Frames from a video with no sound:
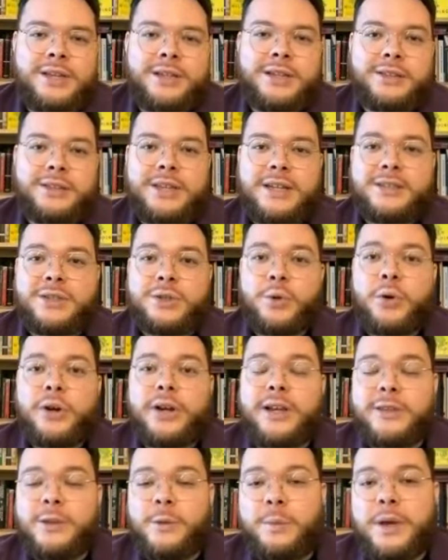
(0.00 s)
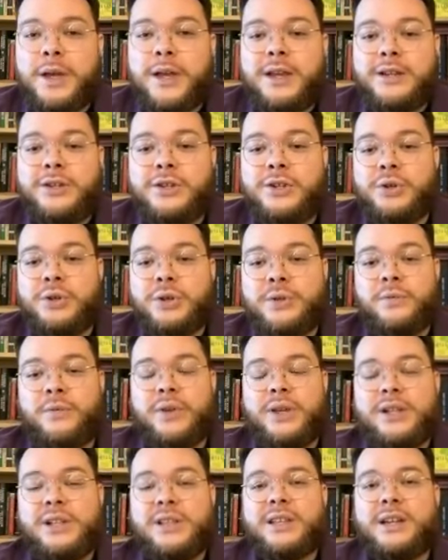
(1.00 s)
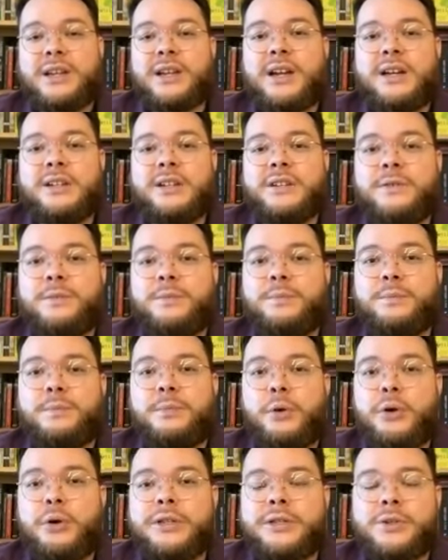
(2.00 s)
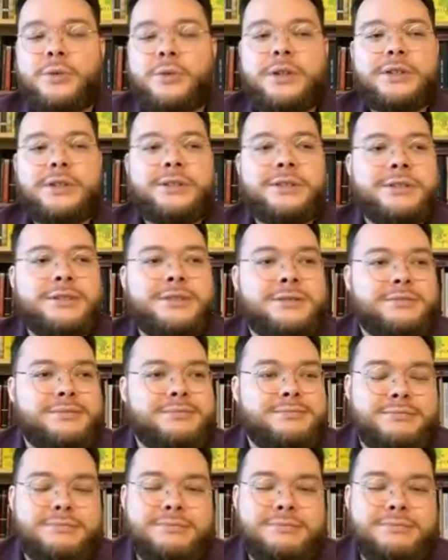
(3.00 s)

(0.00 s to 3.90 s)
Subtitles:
get that story on the page, and you can feel that kind of boisterous,